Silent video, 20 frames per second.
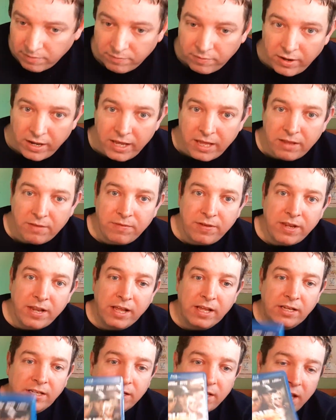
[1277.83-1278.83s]
Flight of the
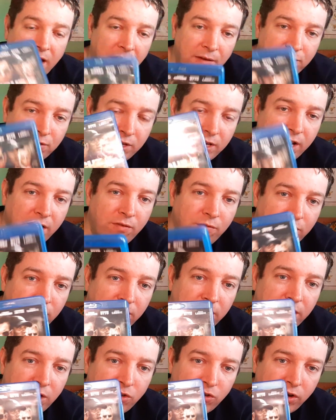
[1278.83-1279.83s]
Phoenix, have seen it,
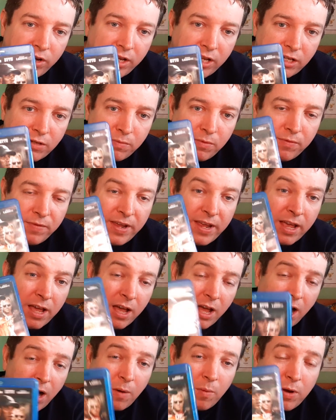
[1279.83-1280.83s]
really enjoy this movie.
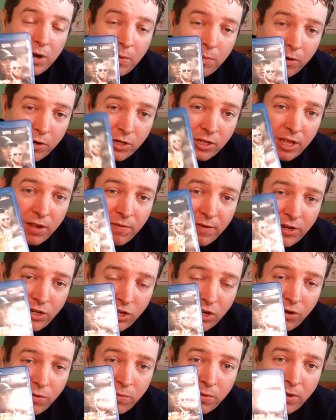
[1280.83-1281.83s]
I want to watch the
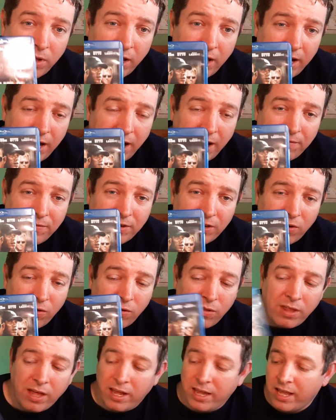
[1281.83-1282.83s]
original and I haven't
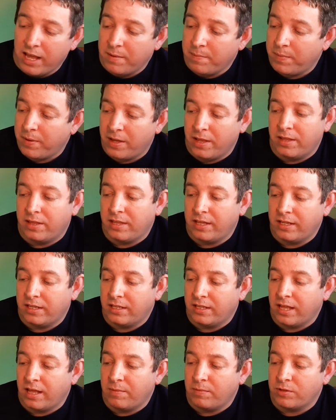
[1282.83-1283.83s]
got that yet, but I think
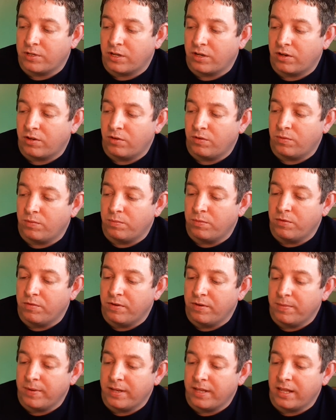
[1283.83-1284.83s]
that was a good
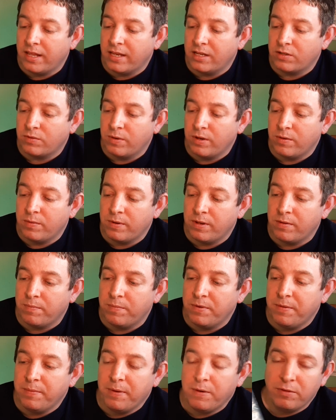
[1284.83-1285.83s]
movie by Dennis Quaid where they
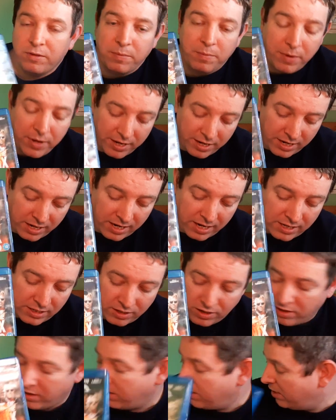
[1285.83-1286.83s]
rebuild the plane in the
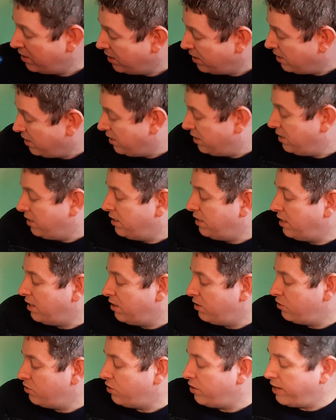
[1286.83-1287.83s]
desert. Will
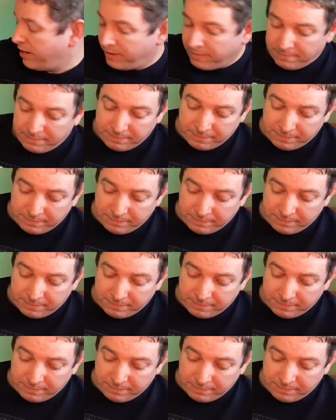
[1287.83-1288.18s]
enjoy it.